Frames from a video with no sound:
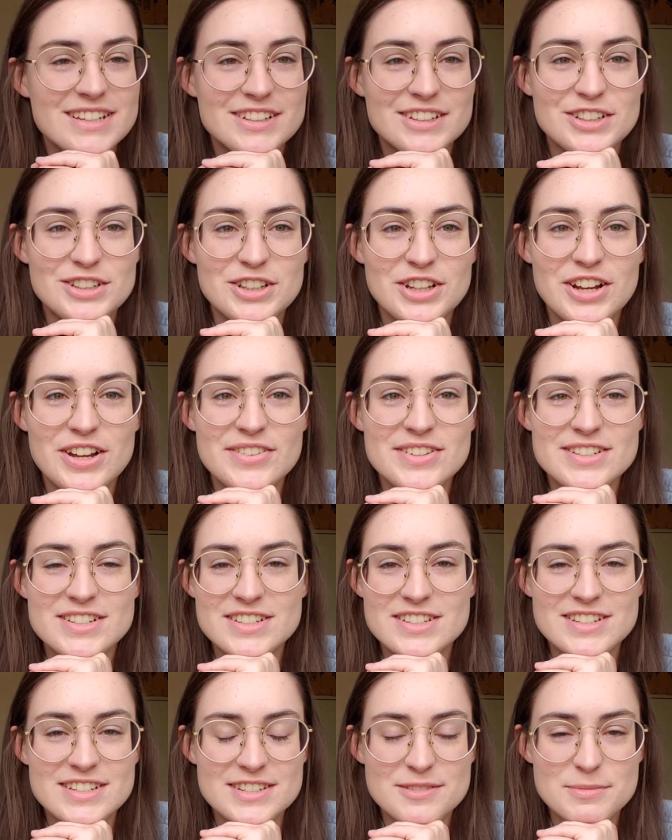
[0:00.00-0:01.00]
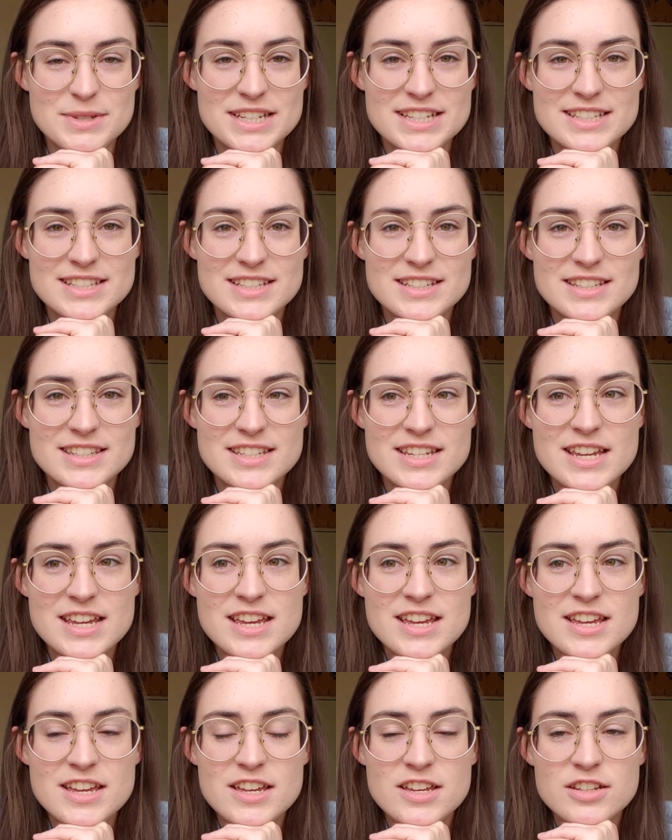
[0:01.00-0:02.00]
a law that just doesn't make sense,
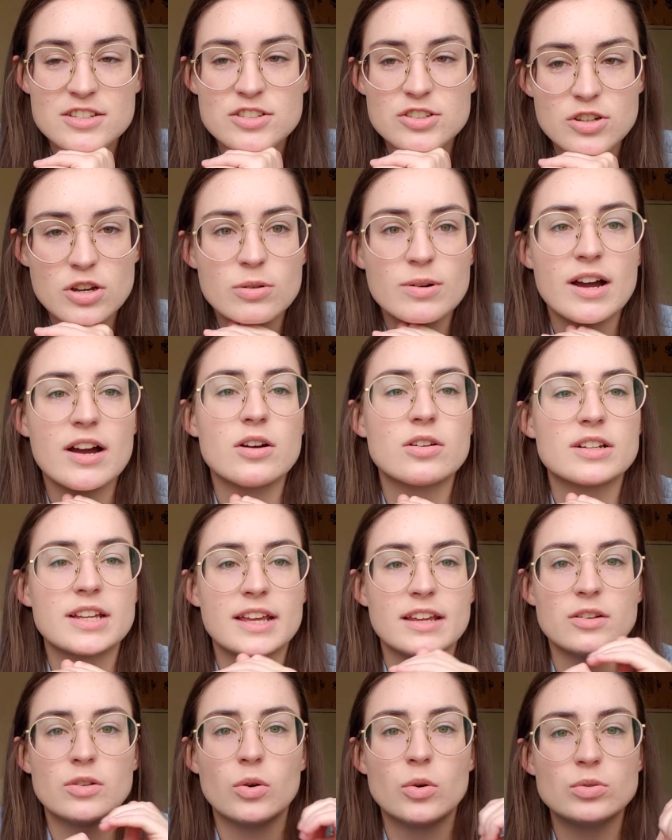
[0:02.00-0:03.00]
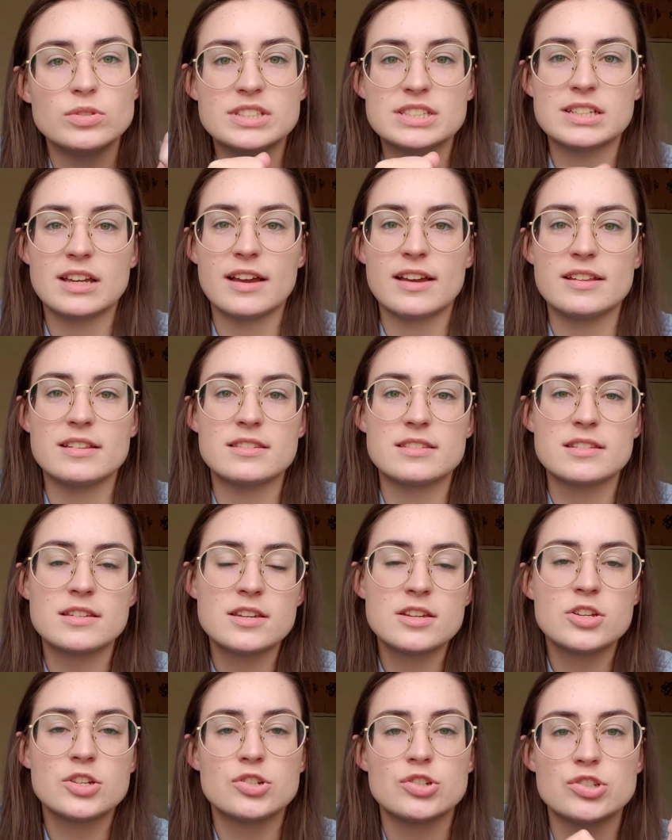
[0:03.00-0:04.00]
to go out and hold signs
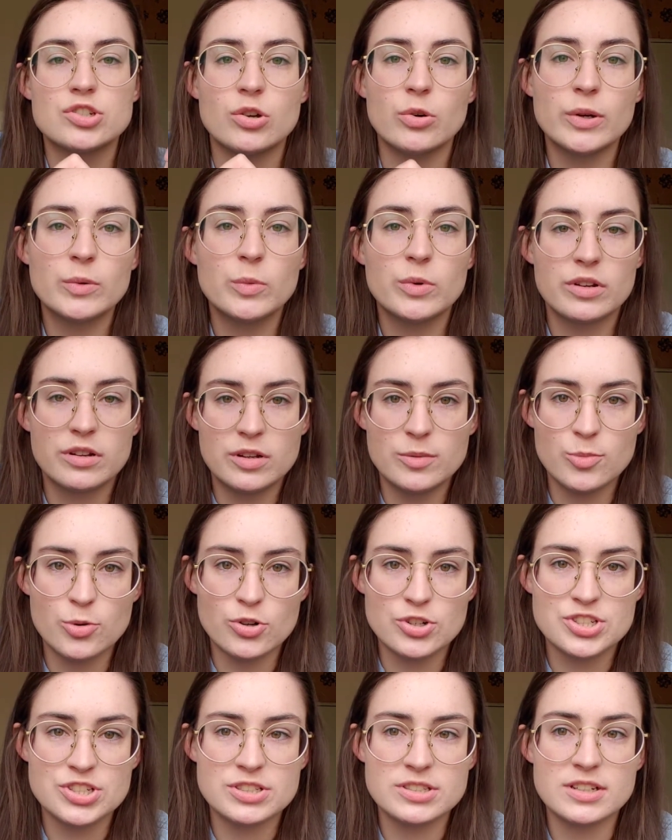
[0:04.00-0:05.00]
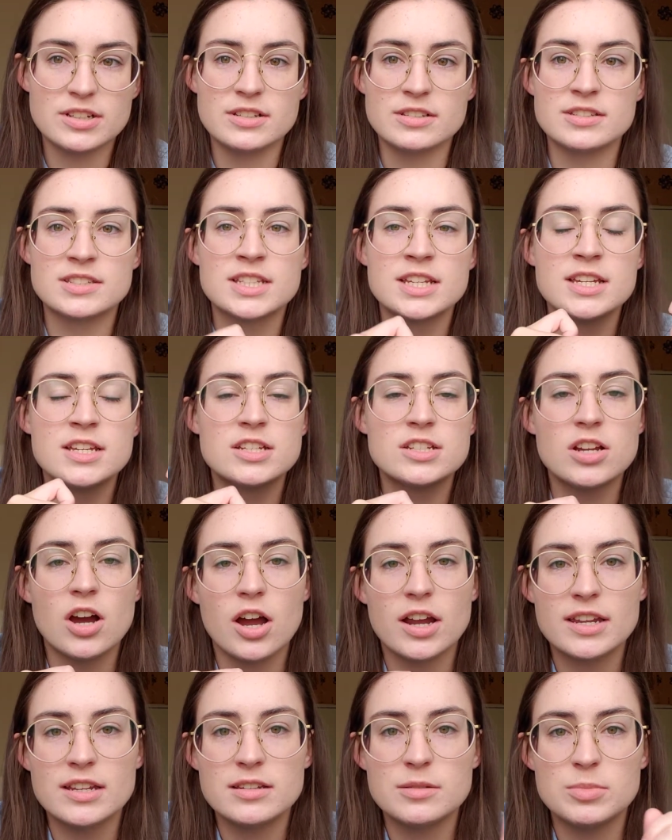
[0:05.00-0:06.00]
showing what an abortion does,
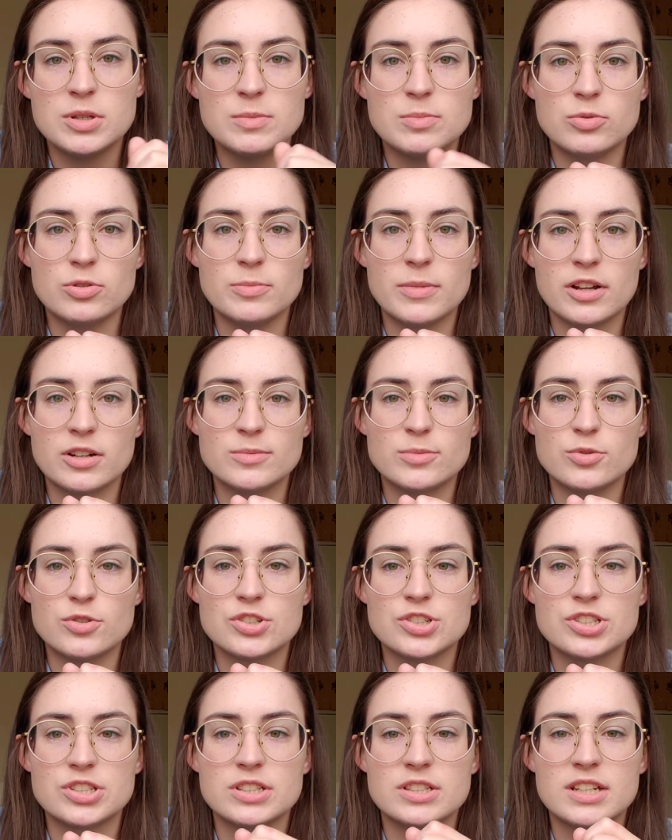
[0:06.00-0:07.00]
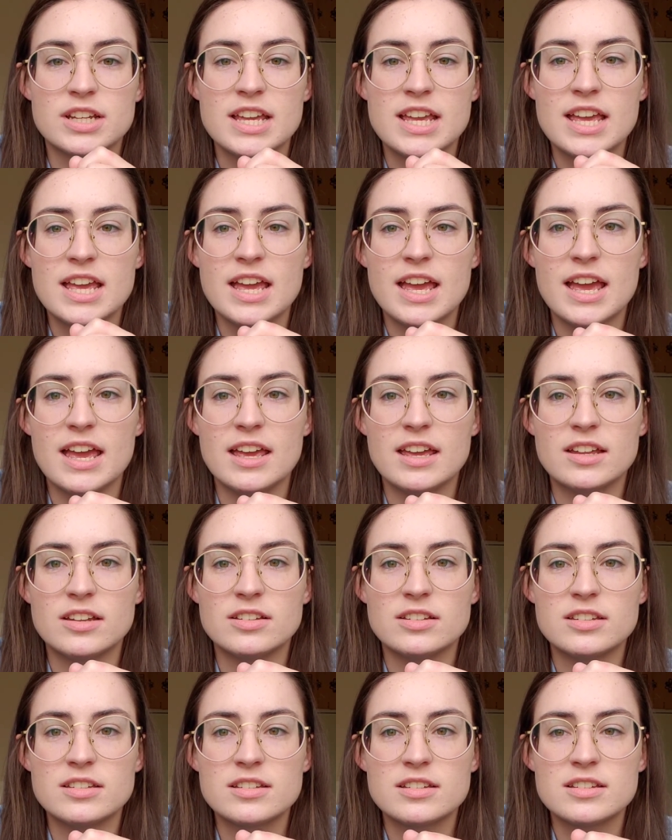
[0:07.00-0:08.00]
talking to people about abortion,
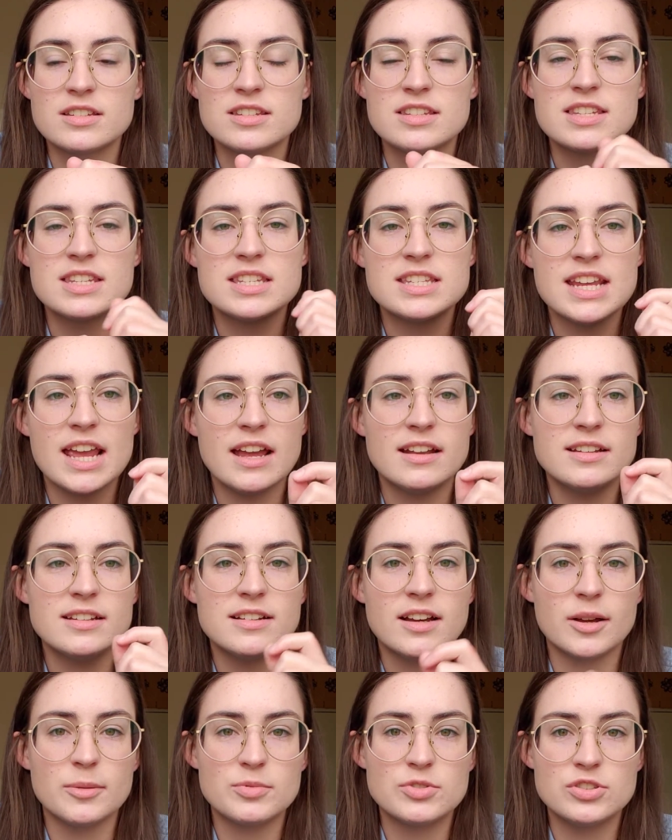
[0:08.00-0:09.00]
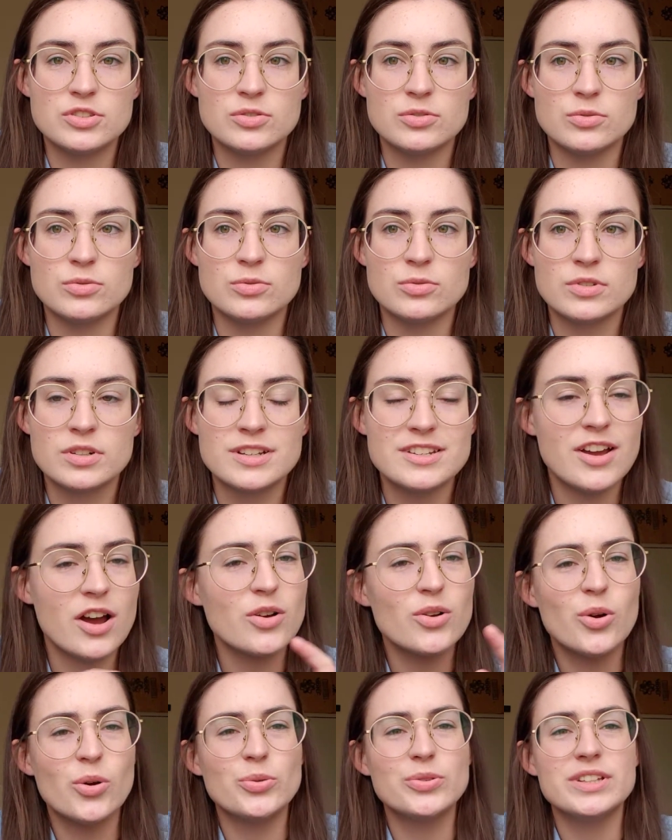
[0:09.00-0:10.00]
and standing up to not
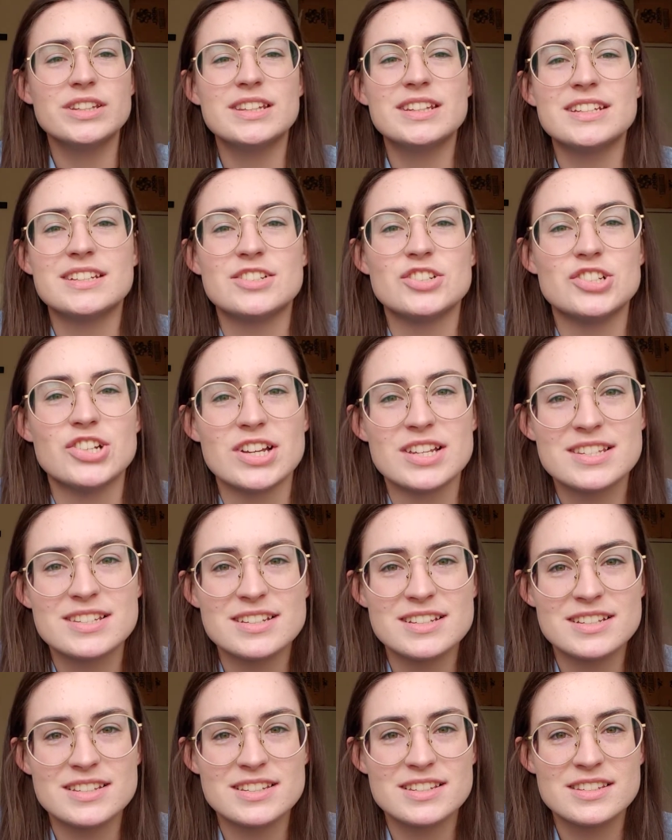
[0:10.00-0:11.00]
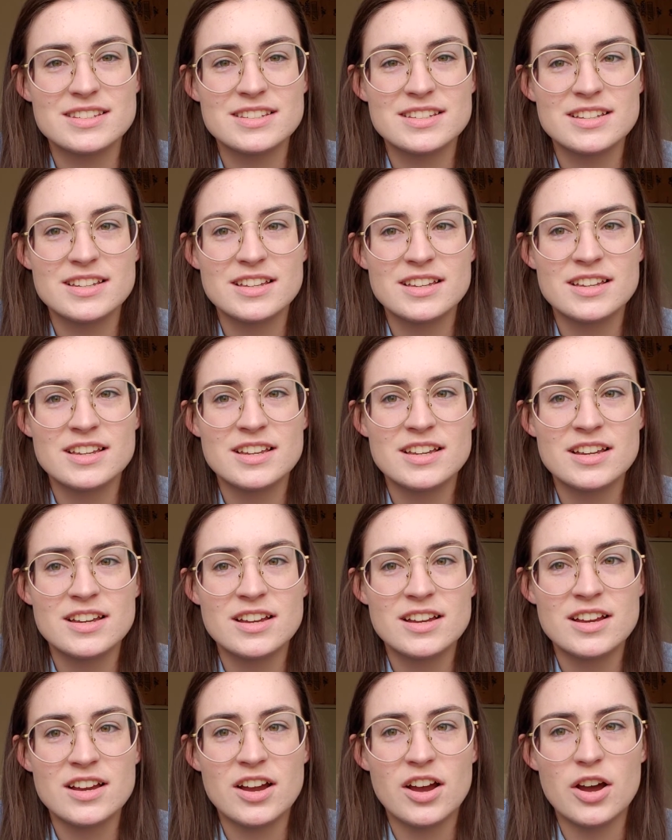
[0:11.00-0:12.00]
only the injustice
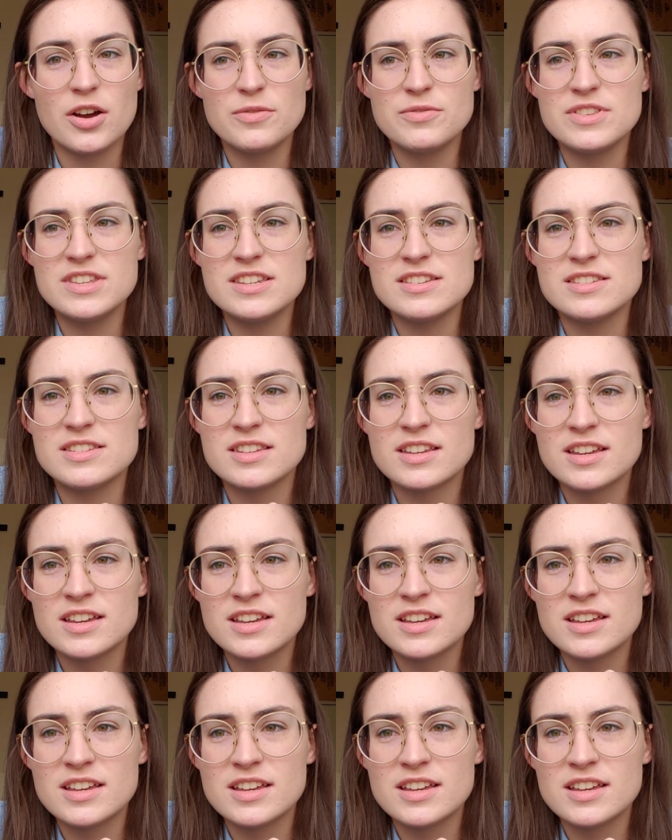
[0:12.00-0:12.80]
of these